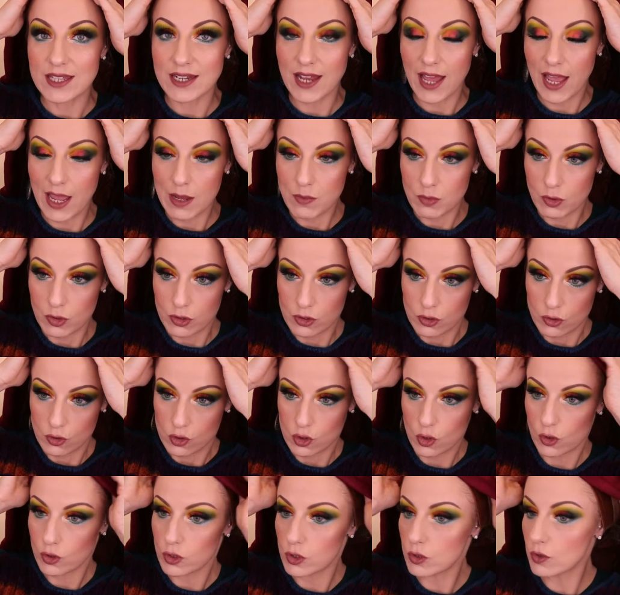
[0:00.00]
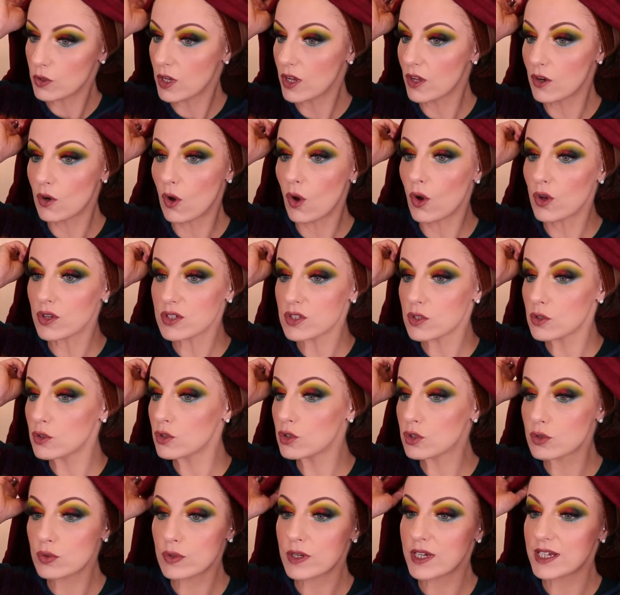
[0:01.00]
that I'm going to show. You can
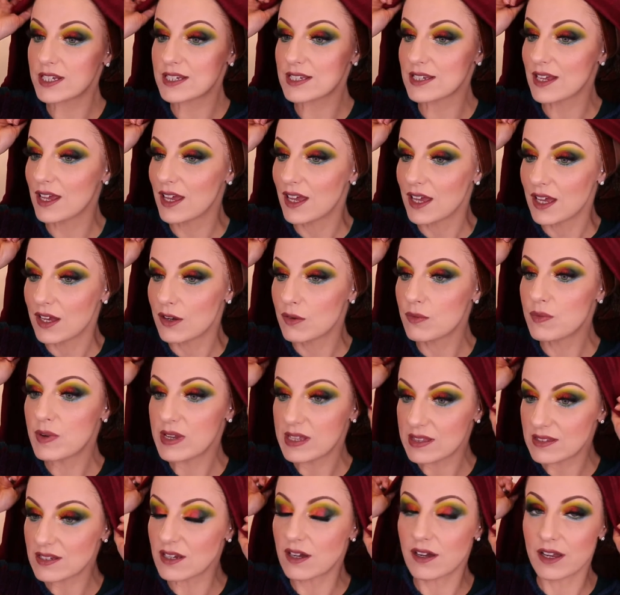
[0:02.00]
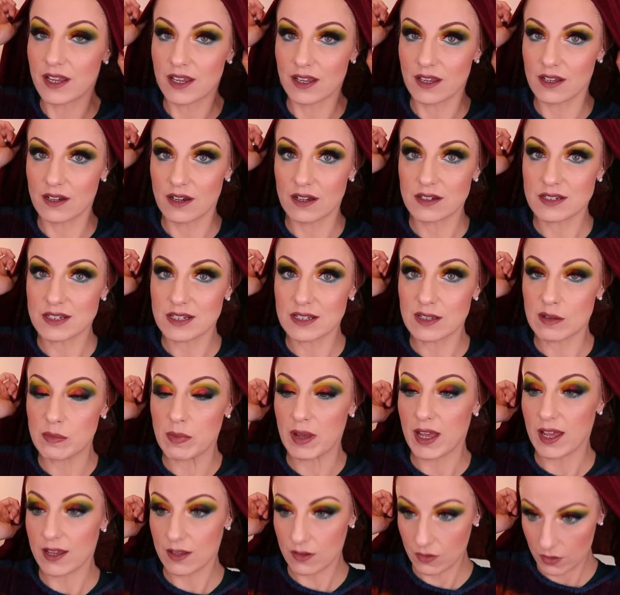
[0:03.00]
also do it with tying a knot in
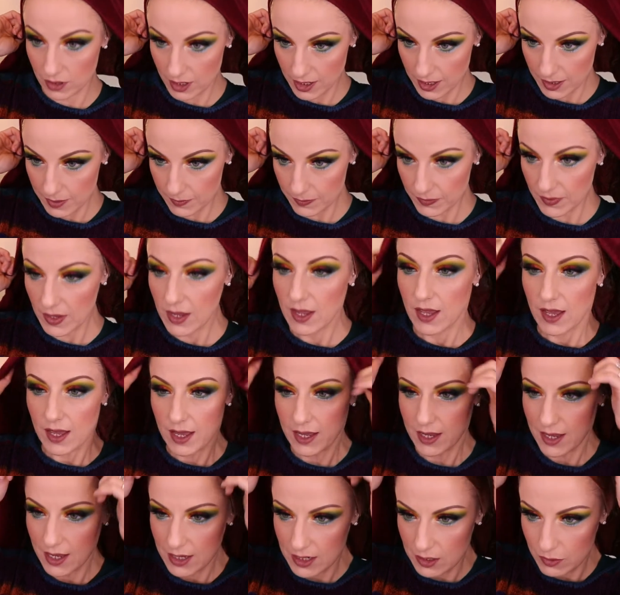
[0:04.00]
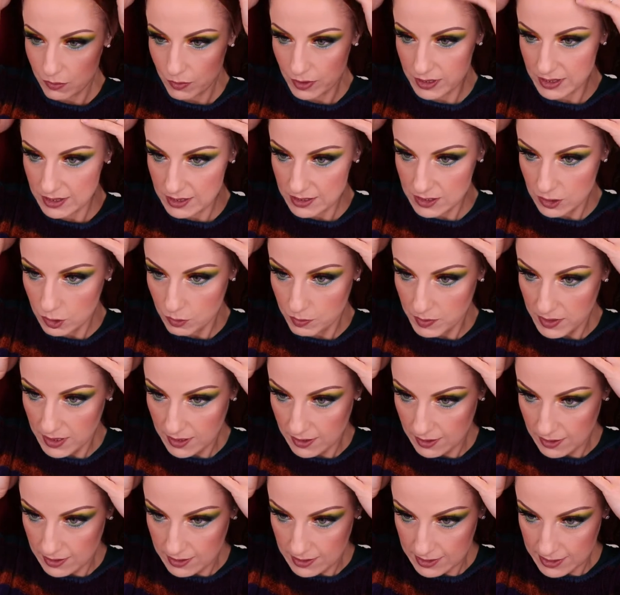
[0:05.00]
the back, okay? I kind of want this to
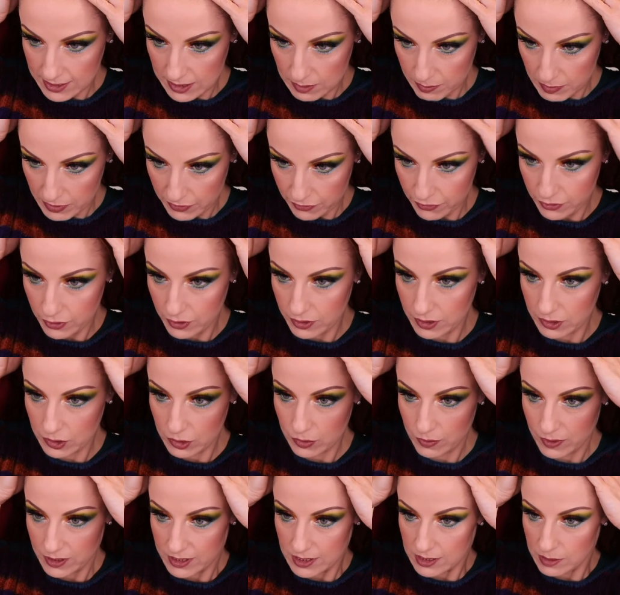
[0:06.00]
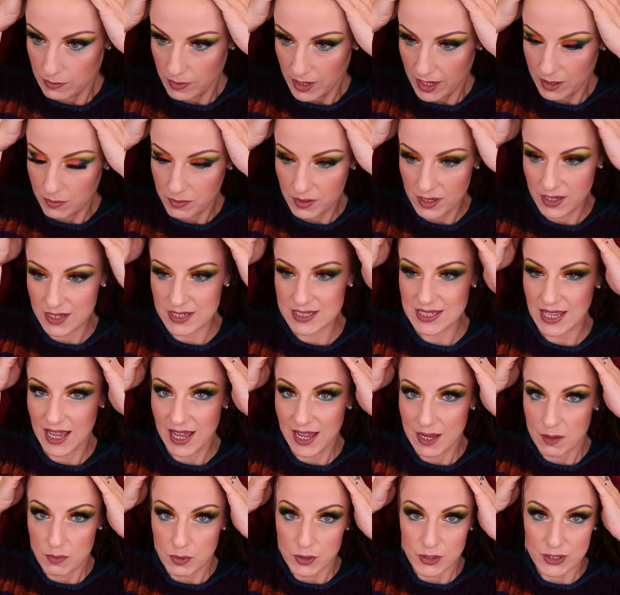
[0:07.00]
be a little bit further towards the back because
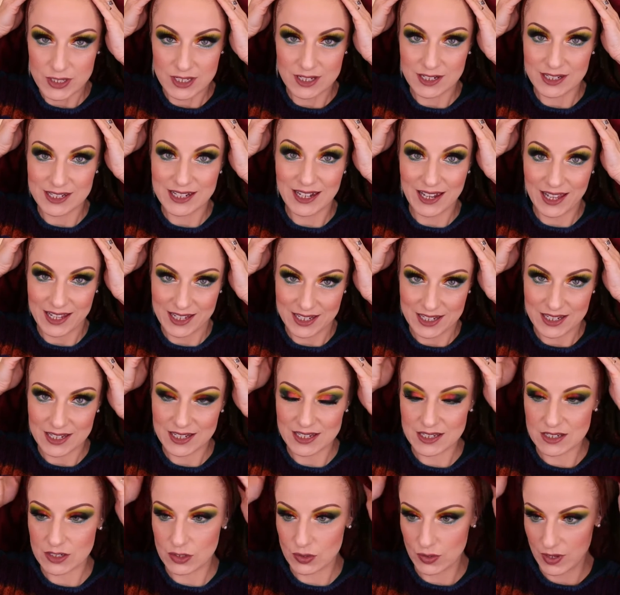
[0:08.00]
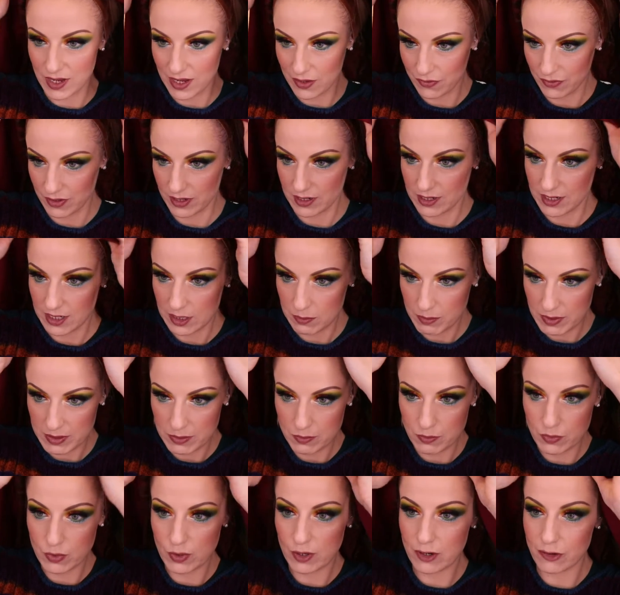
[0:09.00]
I personally like it to have a little
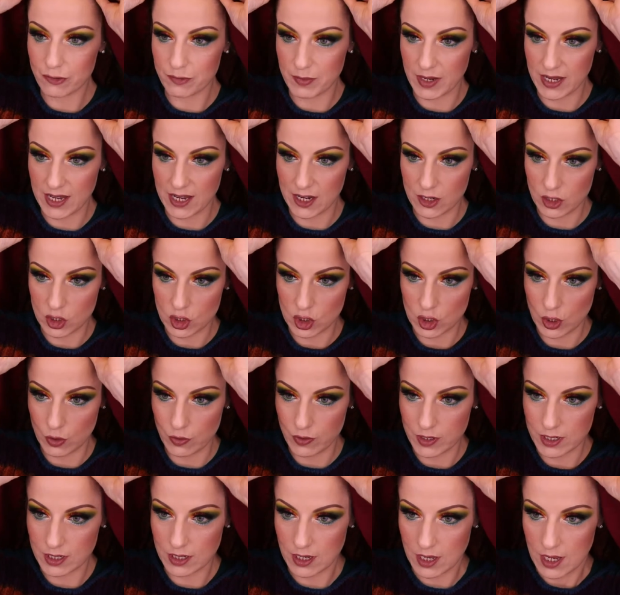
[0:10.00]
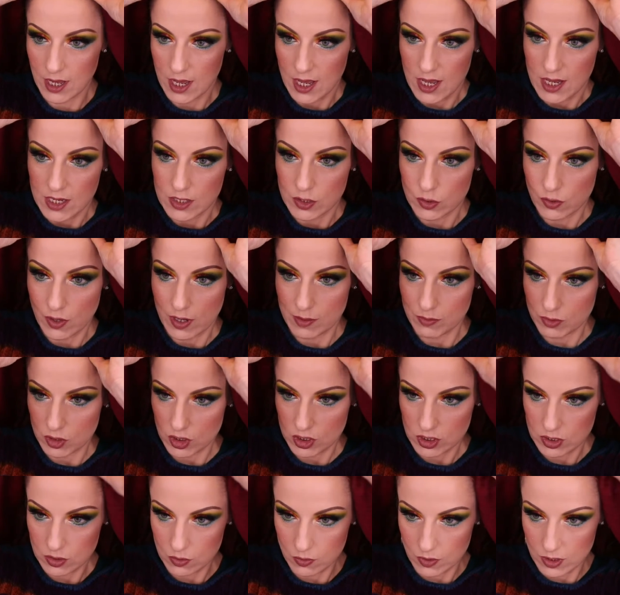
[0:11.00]
bit more of my hair showing. So I'm
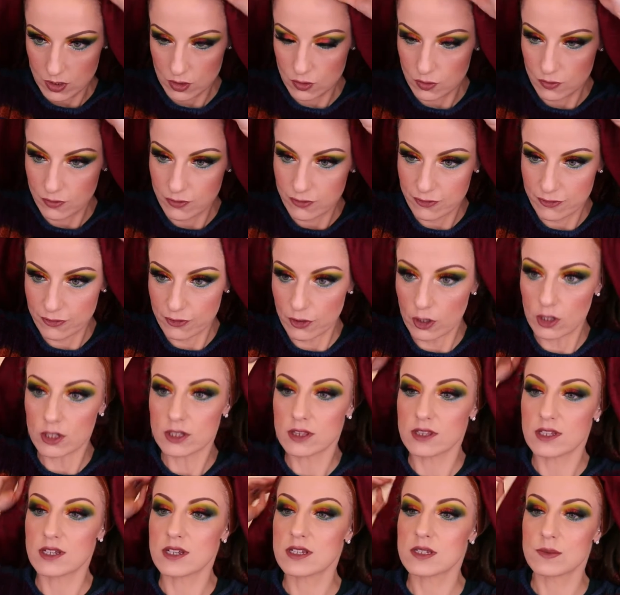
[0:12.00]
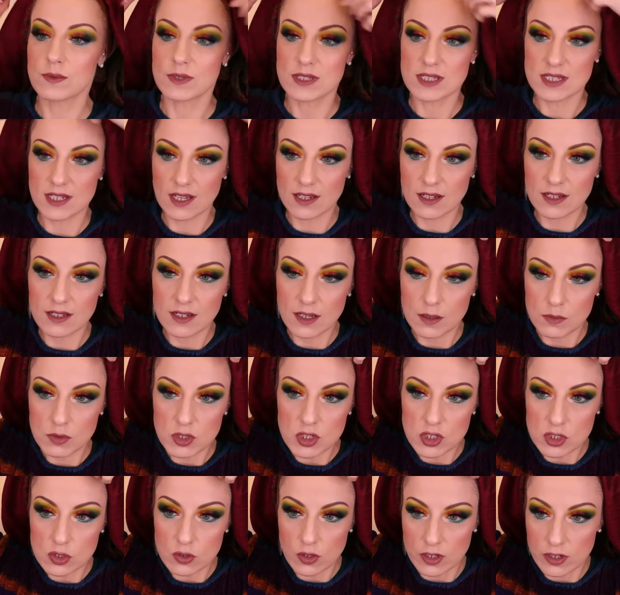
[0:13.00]
just going to fold this, one second,
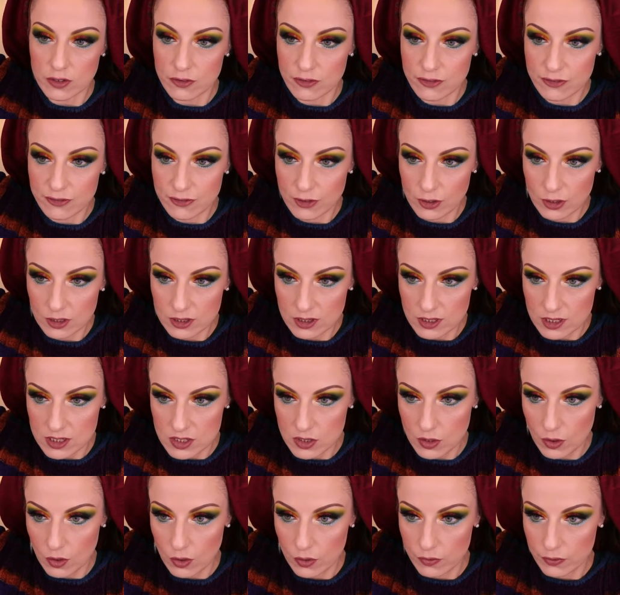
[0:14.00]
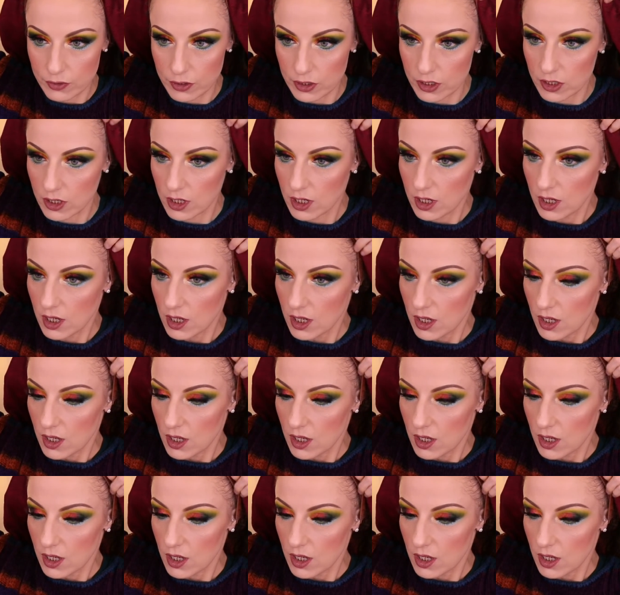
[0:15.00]
I'm just going to fold this over